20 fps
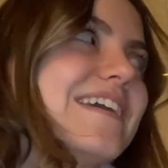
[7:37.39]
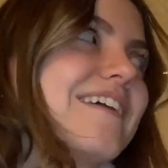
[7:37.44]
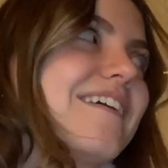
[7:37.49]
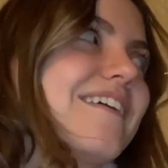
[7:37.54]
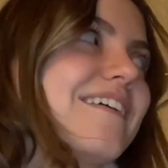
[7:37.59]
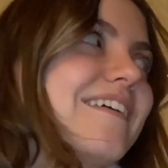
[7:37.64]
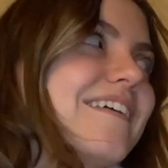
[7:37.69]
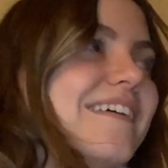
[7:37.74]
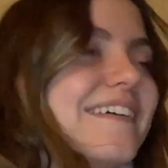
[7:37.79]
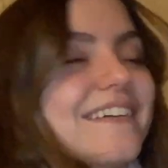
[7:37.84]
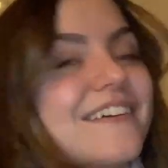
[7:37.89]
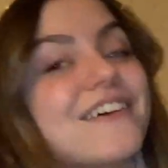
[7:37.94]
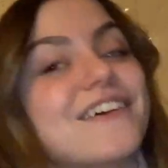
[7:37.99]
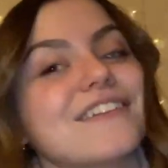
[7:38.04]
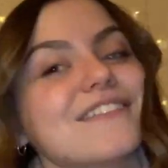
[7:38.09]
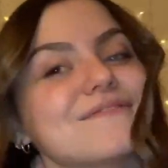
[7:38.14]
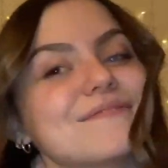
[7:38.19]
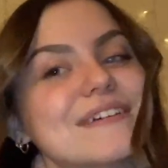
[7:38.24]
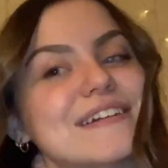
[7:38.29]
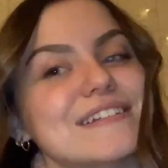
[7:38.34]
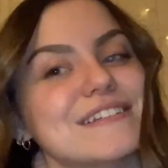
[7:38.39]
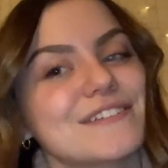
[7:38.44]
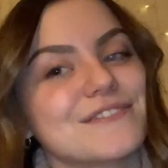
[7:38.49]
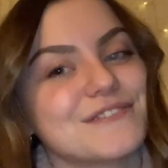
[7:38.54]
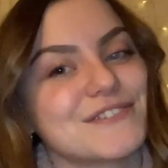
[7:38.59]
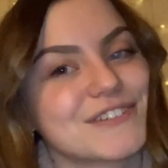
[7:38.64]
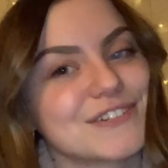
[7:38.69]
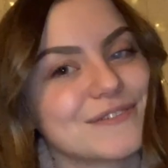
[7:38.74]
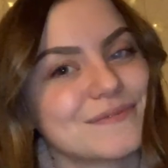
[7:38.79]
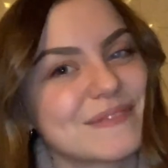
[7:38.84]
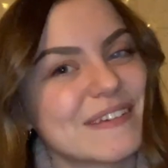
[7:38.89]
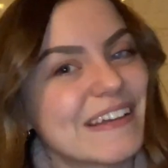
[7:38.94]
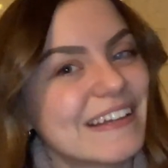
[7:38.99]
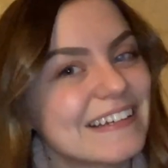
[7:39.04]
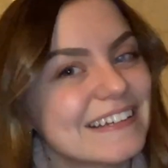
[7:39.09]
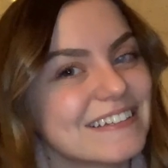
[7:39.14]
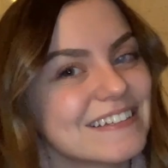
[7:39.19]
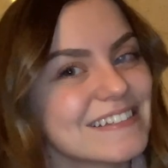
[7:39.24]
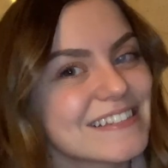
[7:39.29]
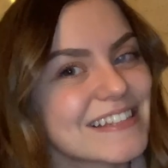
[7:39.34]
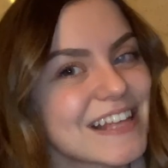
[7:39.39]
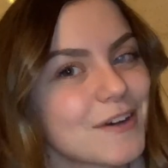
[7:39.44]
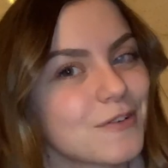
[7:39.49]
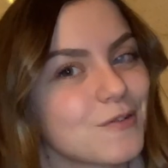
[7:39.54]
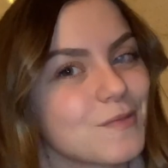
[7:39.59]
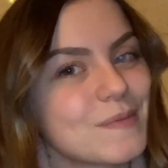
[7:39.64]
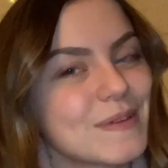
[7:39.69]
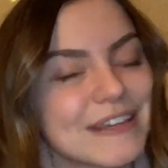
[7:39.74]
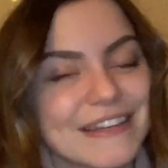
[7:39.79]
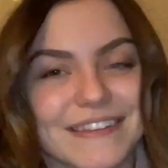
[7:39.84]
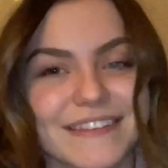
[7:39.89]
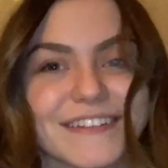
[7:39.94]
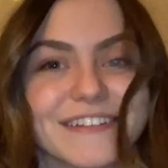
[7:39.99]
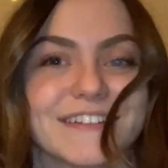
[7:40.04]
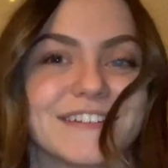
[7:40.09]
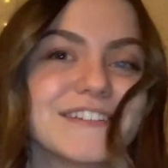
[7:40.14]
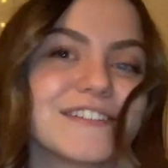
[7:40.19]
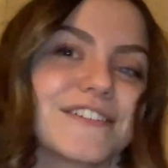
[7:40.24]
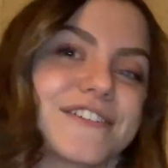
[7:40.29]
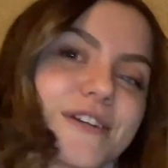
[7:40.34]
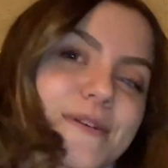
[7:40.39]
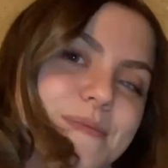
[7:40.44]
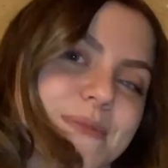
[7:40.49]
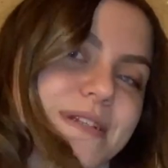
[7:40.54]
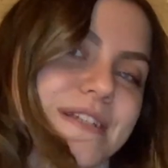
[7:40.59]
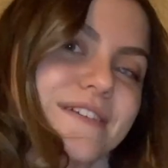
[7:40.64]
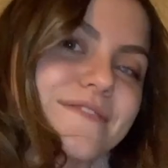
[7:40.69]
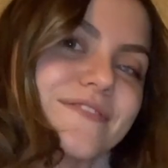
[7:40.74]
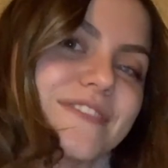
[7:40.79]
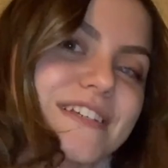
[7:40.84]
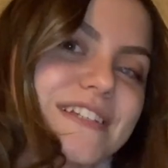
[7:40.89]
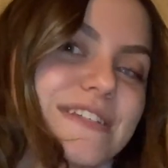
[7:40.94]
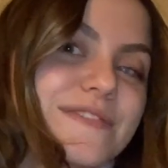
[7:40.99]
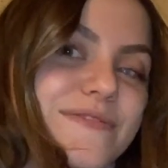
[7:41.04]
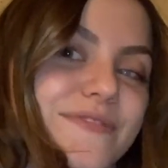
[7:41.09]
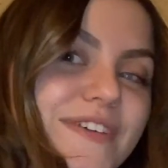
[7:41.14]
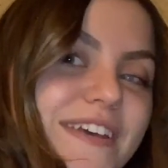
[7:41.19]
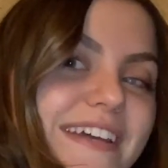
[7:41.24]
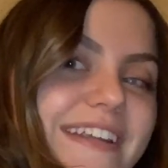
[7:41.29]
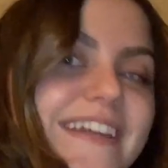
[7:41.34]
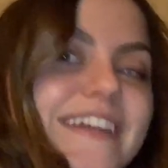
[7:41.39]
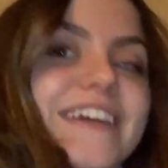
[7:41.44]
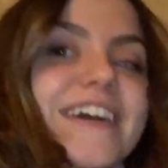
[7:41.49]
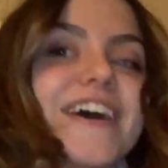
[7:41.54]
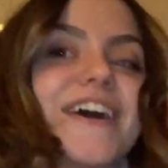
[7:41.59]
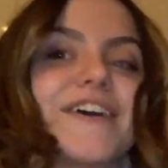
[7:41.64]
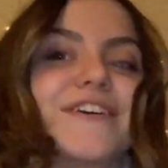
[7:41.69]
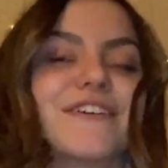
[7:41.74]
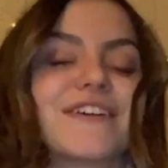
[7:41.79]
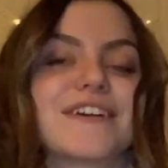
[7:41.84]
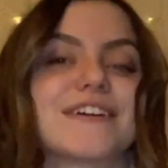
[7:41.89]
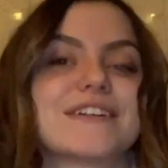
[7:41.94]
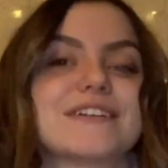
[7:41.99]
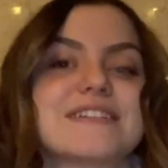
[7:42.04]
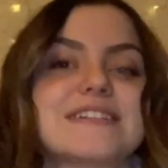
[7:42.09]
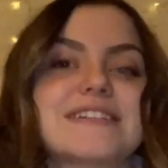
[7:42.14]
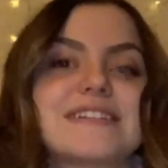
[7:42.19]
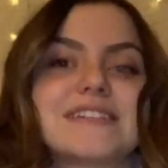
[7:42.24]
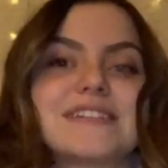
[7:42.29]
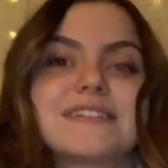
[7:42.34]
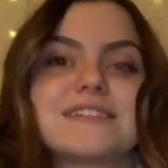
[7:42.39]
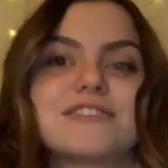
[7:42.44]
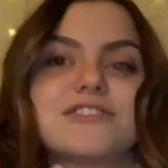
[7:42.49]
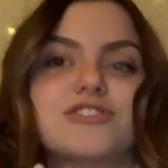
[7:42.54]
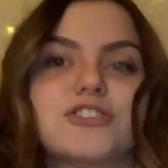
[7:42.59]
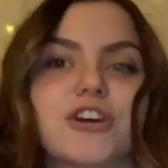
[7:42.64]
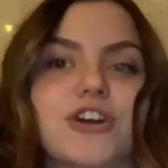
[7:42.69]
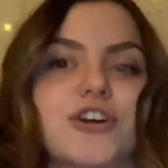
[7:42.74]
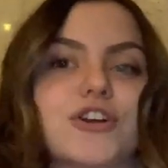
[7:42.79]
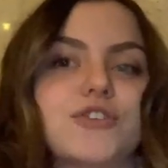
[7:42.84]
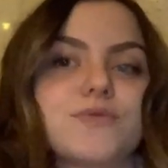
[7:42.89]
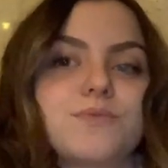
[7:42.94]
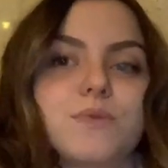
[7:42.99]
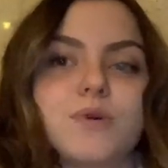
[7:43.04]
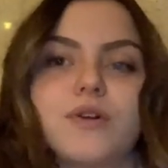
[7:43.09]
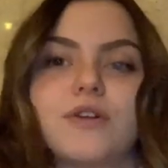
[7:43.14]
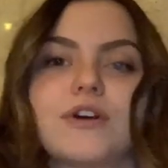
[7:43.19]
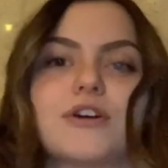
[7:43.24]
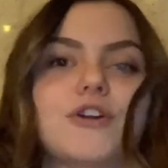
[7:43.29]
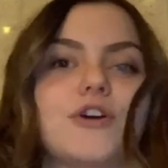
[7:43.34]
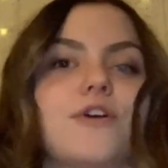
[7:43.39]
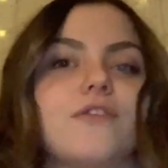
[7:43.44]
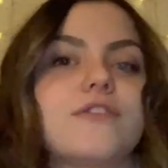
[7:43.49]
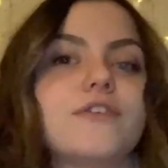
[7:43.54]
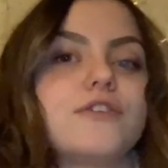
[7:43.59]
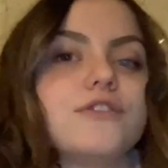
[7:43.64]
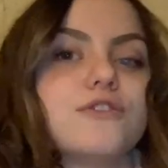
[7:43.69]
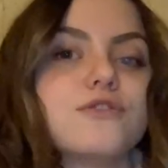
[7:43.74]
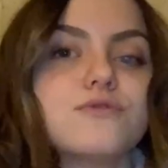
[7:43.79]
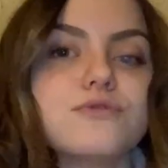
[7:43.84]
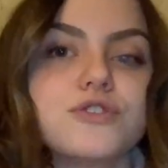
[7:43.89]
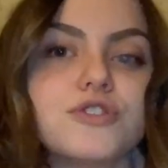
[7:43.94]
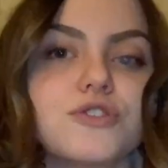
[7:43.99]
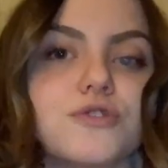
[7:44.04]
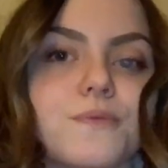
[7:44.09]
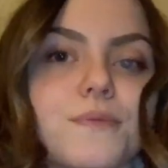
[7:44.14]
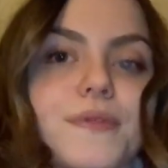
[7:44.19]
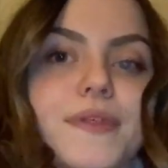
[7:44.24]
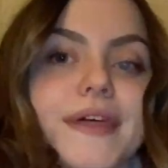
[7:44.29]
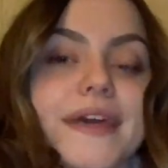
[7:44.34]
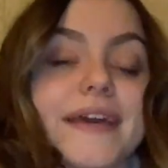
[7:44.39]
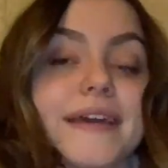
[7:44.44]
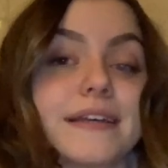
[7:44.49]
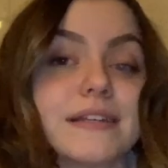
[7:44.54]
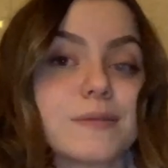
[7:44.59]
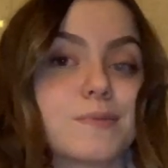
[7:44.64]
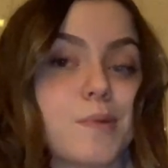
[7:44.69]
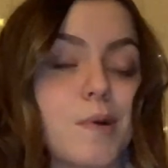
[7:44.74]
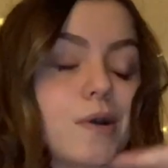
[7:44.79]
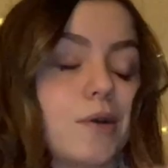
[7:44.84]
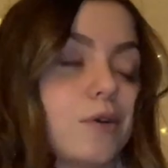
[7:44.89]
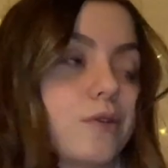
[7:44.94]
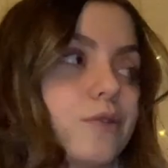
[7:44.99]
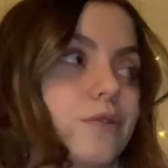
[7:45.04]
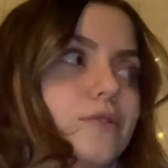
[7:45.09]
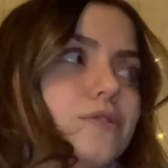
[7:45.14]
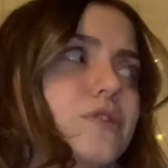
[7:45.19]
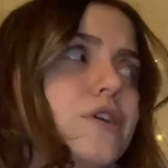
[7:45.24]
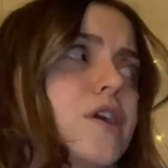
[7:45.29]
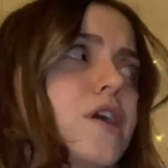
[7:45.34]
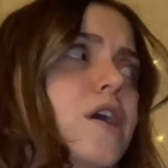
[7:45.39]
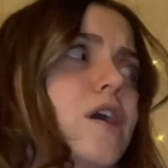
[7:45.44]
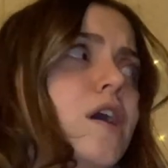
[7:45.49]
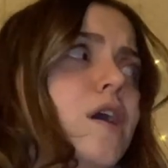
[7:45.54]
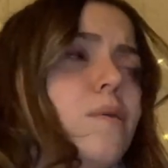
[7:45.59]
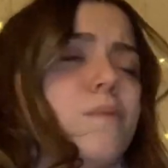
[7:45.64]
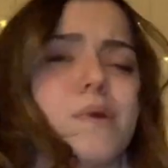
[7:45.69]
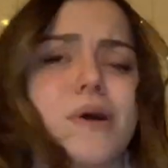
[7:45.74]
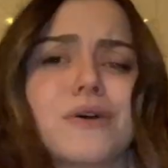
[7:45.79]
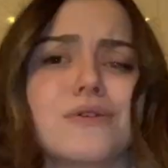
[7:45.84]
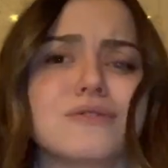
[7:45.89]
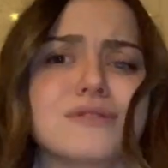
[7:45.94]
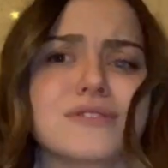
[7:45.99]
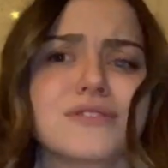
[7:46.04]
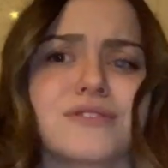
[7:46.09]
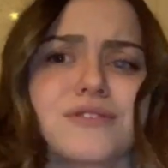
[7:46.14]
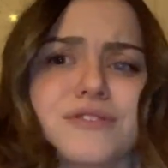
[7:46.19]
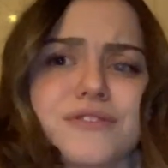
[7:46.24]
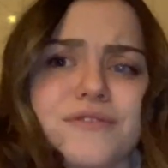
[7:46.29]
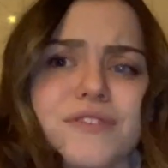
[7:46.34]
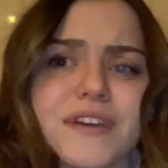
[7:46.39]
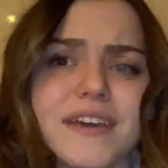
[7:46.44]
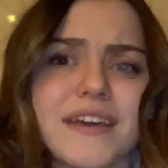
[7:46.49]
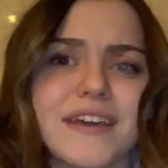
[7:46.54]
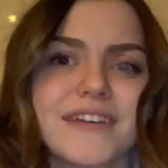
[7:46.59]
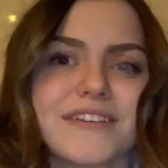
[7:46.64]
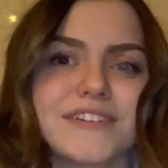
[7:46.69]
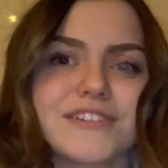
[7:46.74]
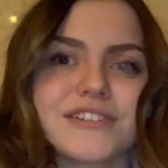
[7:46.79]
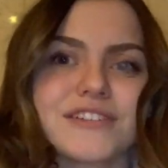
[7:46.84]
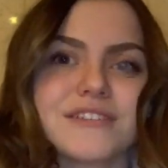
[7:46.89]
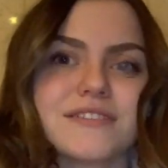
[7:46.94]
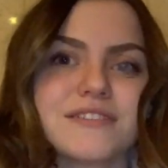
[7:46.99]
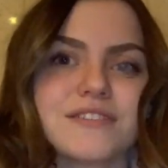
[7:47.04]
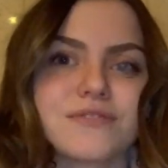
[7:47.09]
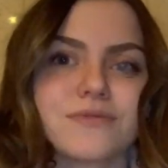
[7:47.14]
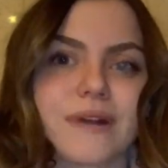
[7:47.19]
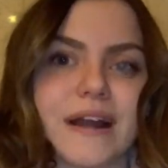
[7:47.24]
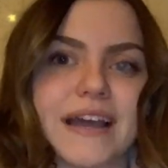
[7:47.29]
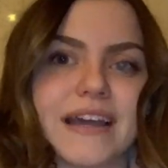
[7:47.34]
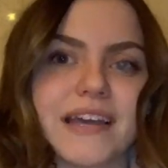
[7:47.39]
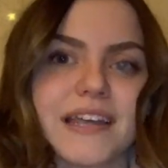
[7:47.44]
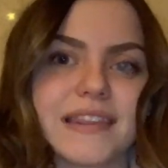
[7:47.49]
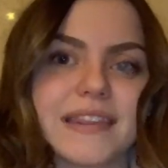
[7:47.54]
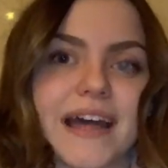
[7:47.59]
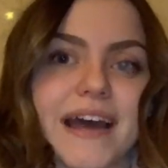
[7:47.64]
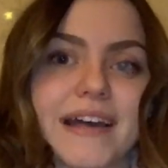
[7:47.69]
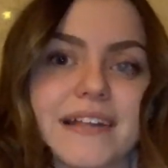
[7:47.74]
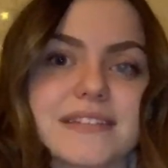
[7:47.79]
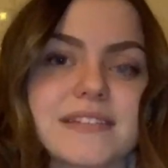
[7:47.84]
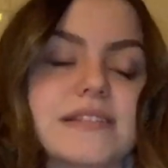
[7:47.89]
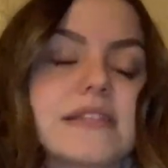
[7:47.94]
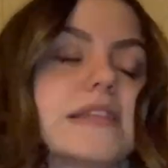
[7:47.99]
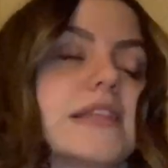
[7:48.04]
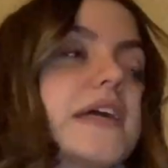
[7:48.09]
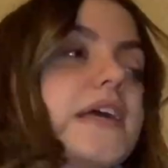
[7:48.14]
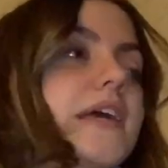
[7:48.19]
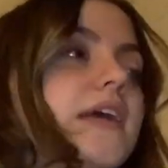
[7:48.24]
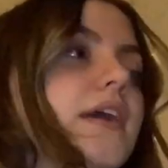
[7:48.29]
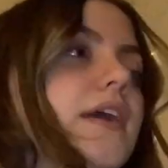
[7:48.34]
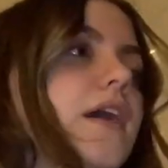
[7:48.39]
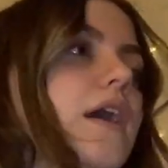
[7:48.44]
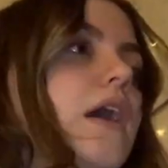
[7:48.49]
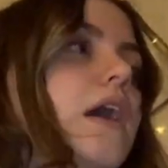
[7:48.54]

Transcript: on all of my social medias that will be in the description of this video. Gonna start pulling all the YouTube things, post post notifications, right? That's a thing.